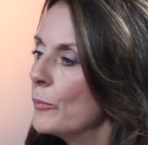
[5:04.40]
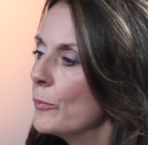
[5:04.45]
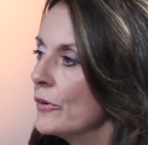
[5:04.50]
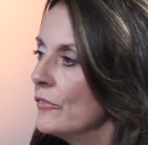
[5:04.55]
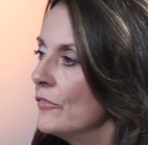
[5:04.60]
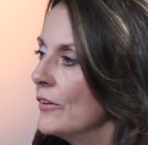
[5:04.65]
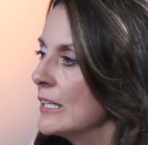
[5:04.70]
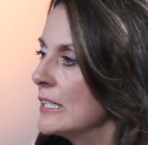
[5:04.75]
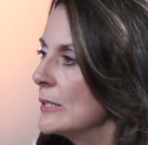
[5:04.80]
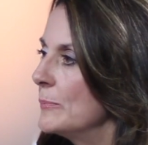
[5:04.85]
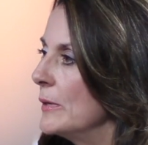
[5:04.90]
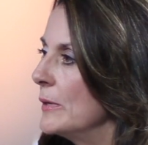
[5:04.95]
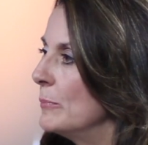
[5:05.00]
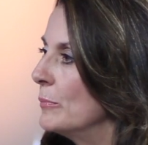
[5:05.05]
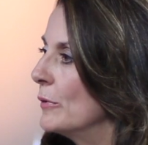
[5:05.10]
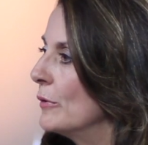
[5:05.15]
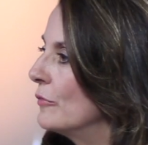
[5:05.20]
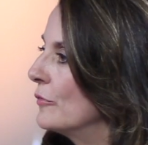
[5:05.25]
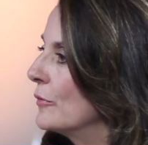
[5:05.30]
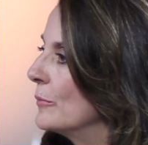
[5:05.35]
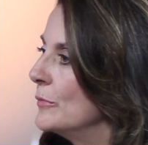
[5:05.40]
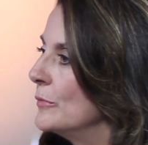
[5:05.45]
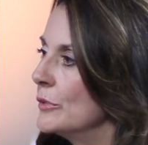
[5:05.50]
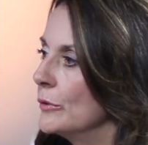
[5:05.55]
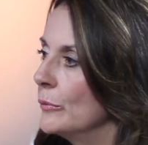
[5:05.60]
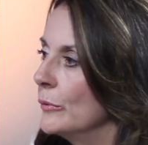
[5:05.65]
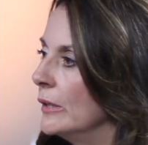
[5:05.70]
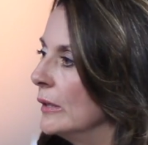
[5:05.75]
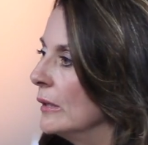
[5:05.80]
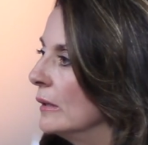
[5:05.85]
prevents people from
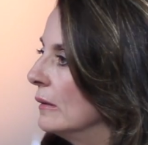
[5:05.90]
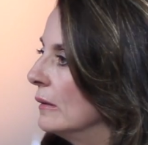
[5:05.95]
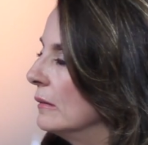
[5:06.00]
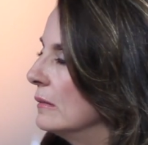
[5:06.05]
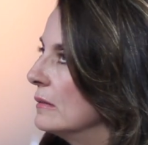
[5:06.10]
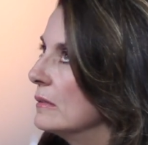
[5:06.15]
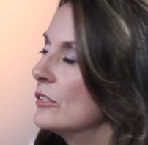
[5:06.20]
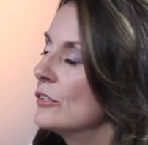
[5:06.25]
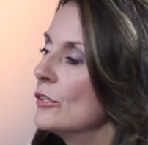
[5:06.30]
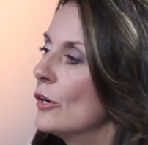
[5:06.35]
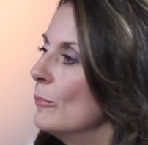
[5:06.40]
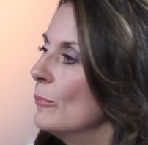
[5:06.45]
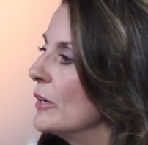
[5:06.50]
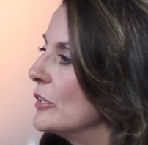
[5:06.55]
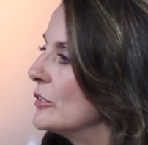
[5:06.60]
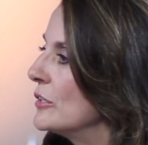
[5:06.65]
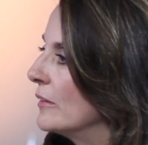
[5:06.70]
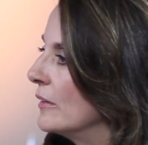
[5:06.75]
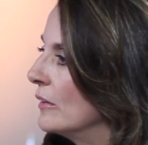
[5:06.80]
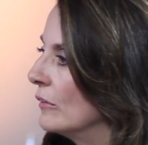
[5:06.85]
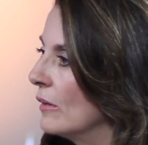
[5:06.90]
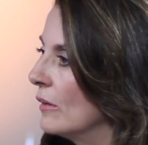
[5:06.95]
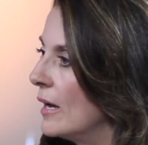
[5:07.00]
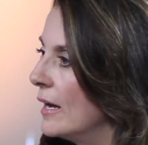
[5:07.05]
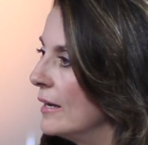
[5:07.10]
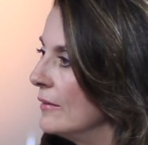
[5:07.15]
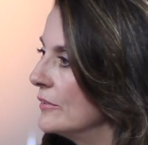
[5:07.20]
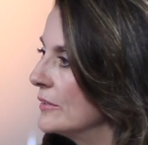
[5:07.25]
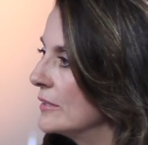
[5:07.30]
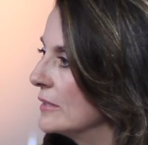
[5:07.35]
doing so much in their
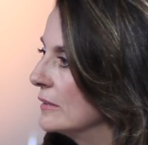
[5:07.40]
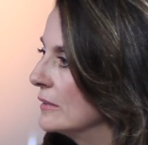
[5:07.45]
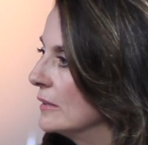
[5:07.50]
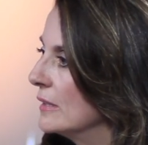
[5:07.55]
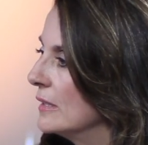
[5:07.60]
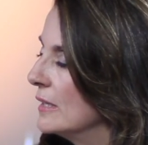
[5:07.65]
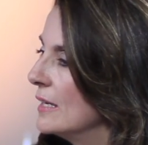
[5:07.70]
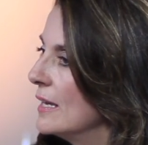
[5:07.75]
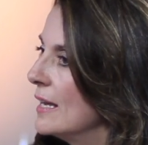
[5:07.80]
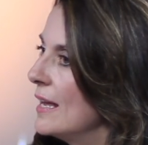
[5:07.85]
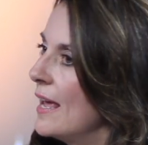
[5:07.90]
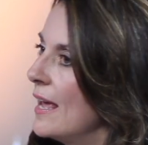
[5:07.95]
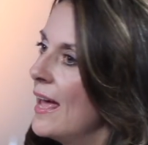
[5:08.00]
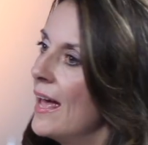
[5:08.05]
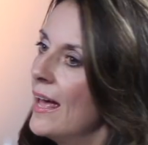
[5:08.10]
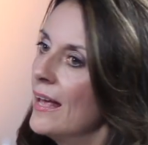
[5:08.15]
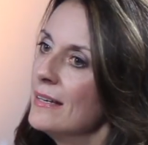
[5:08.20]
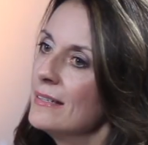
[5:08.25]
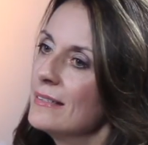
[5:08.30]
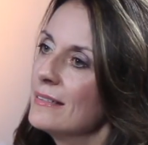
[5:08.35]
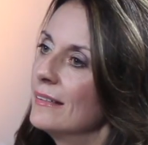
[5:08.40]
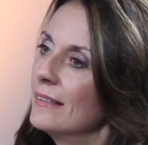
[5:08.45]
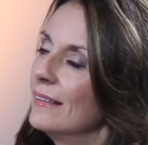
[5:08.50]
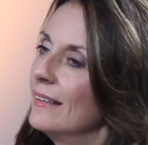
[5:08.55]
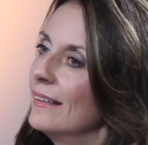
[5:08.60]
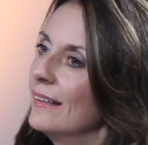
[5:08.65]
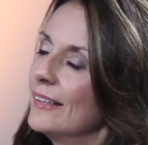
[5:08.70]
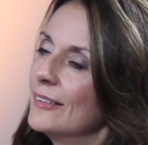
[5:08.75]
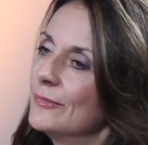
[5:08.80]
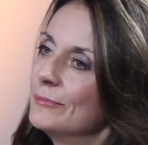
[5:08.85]
lives. And
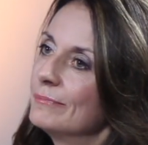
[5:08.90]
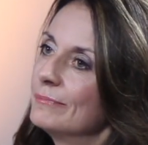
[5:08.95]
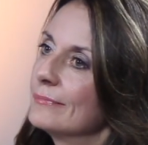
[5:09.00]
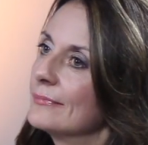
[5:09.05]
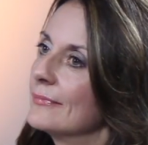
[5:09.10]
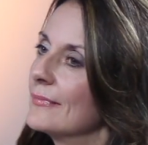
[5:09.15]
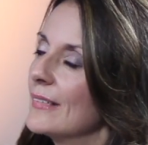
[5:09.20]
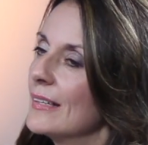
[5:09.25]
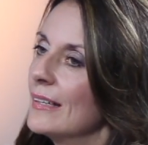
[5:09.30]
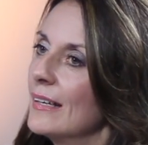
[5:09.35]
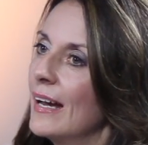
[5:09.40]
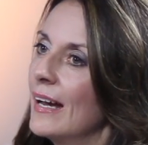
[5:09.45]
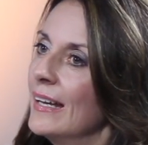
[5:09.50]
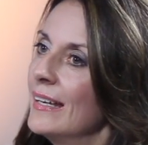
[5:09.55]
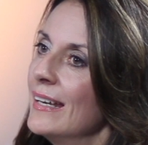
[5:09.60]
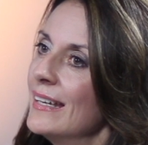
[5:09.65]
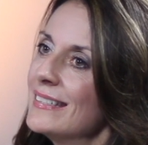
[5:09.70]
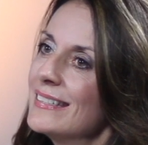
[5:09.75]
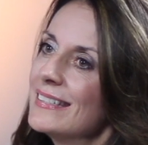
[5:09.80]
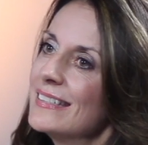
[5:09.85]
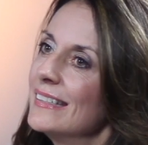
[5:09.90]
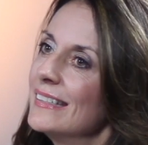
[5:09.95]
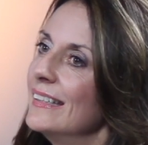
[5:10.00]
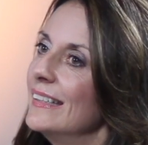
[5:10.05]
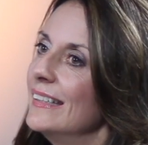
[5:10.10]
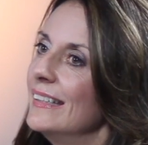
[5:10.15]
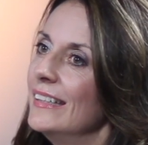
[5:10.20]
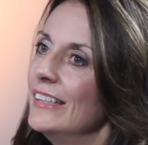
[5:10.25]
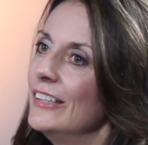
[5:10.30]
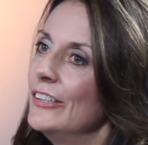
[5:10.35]
I guess,
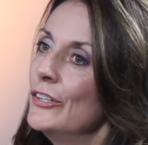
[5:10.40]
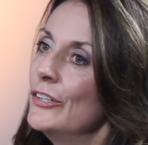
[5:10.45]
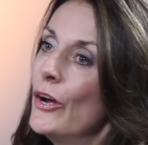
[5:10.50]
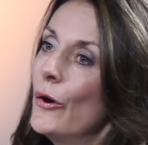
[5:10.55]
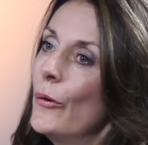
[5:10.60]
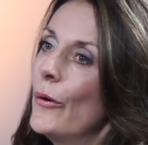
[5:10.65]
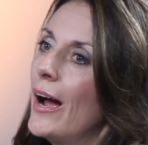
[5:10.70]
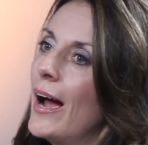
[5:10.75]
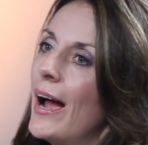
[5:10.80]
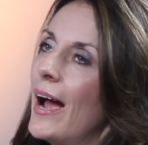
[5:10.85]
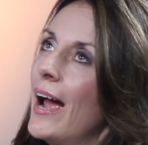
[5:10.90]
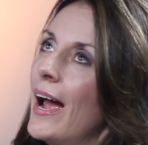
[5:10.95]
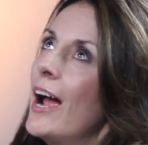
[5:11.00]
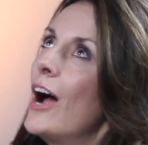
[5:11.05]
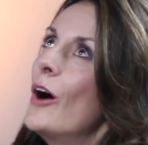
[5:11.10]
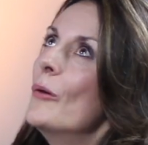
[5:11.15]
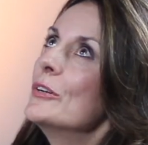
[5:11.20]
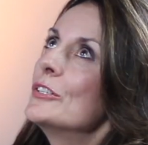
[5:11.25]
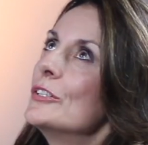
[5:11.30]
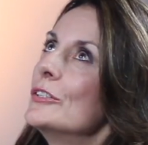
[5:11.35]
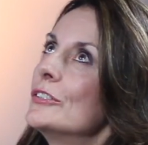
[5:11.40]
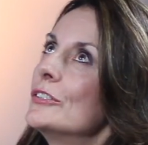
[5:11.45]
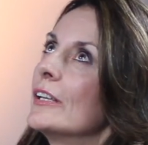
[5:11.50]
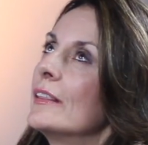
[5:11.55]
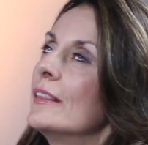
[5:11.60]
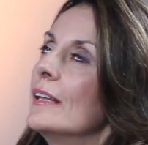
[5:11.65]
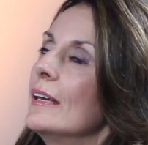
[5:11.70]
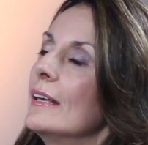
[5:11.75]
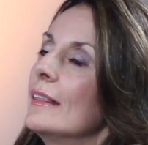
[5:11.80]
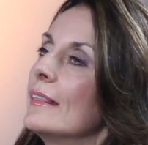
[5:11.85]
you know, I always used to
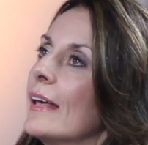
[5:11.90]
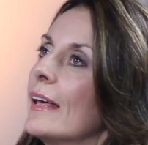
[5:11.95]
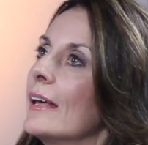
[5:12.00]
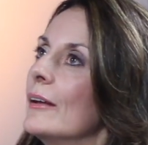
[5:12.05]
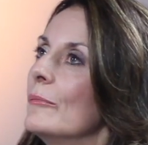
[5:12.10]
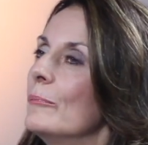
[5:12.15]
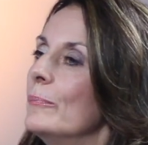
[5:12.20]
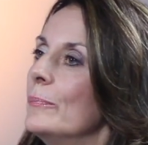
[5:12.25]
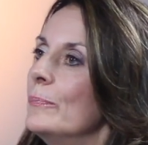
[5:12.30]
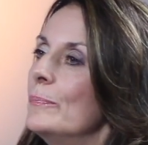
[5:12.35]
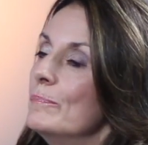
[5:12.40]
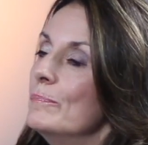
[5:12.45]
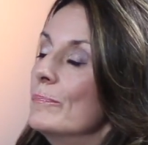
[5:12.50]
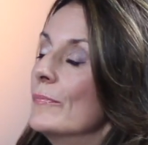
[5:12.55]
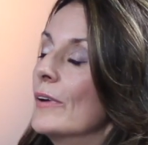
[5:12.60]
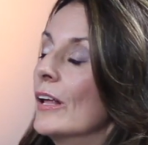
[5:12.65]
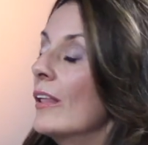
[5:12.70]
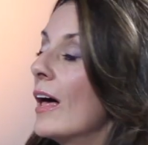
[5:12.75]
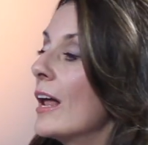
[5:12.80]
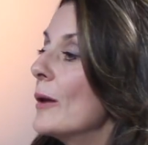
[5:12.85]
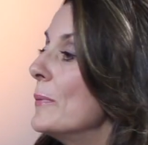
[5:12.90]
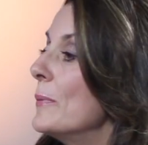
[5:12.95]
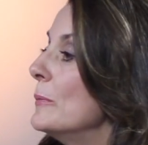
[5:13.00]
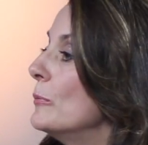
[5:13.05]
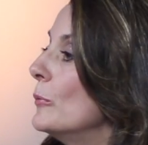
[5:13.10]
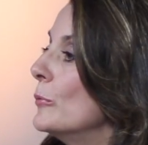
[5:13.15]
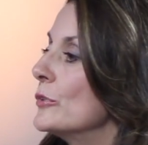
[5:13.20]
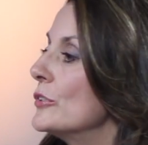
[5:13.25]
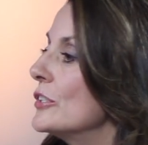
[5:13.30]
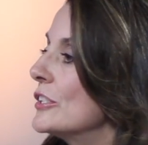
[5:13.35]
think that a lot of
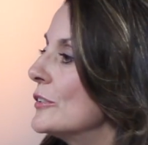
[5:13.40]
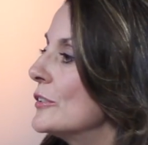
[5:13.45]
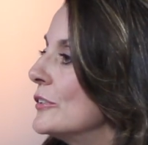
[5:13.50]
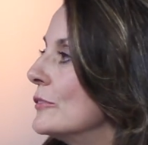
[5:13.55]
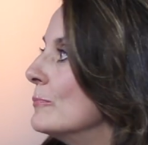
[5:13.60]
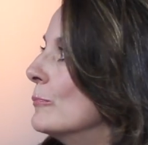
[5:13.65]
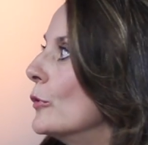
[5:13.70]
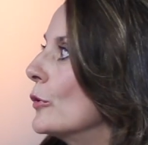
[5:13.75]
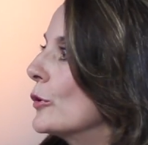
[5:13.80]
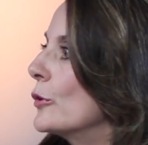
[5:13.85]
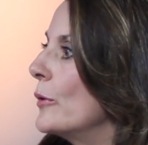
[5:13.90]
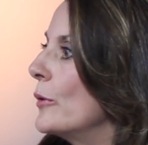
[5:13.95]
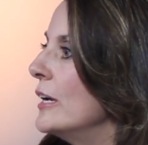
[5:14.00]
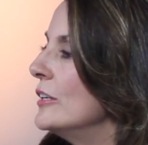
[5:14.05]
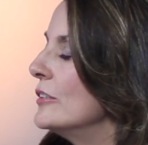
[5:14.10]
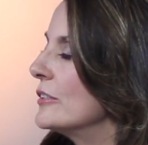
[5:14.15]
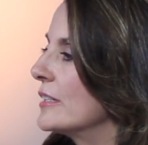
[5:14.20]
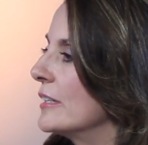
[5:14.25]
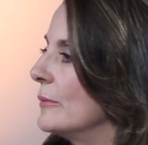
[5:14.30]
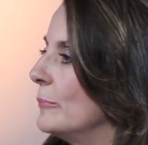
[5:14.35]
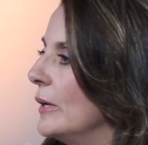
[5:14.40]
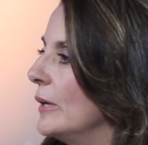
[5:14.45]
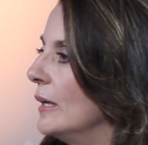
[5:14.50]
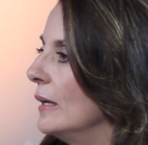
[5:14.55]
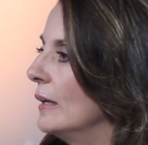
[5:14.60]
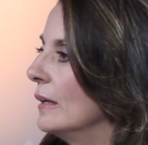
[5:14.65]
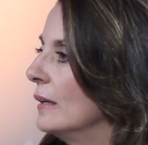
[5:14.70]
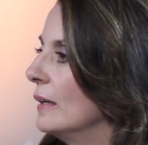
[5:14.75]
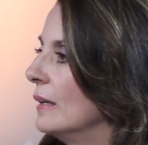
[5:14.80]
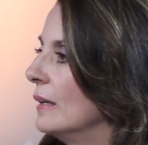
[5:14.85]
people were just more courageous than me.